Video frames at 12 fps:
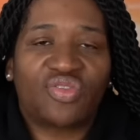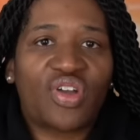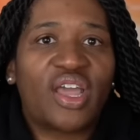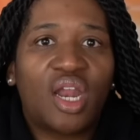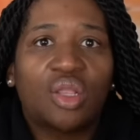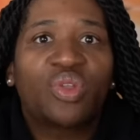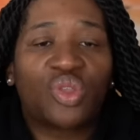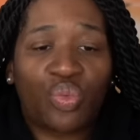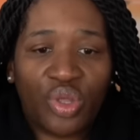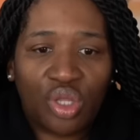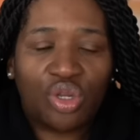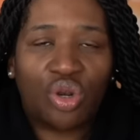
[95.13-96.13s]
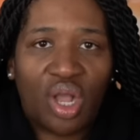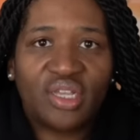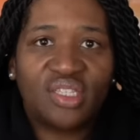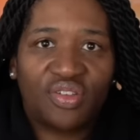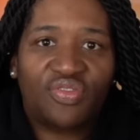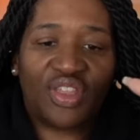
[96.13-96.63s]
to find out what the real
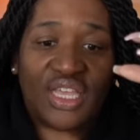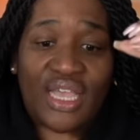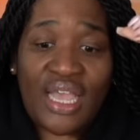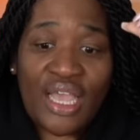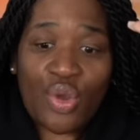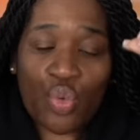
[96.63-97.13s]
crux of the